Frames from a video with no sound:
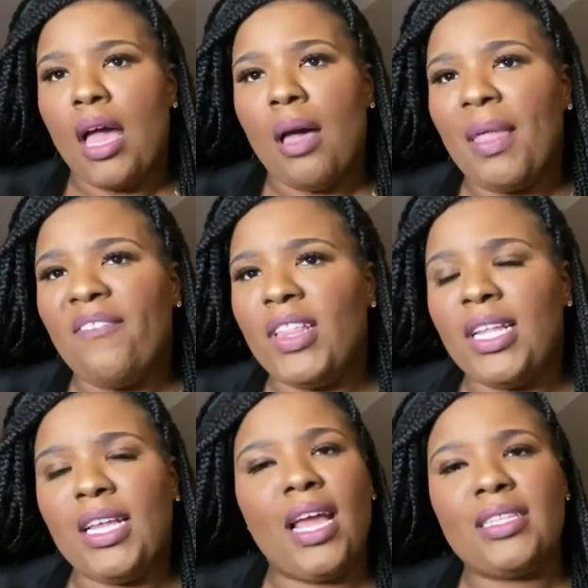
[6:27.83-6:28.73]
I'm not
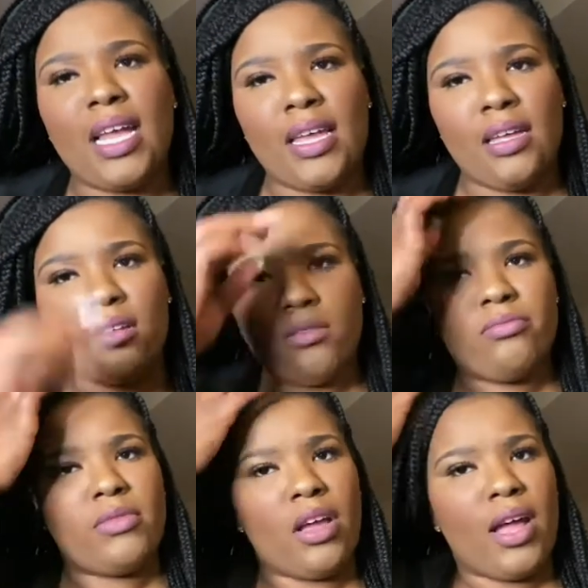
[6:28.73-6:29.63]
feeling it as I
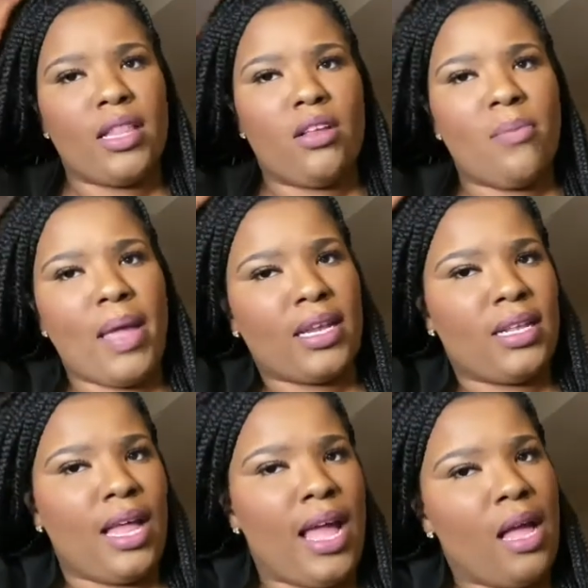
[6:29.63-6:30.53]
am. Y'all going to have to go back in the
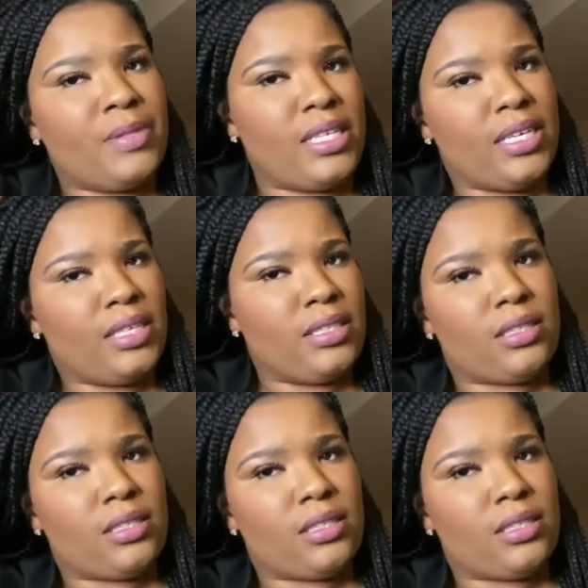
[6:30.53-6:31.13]
lab, sis.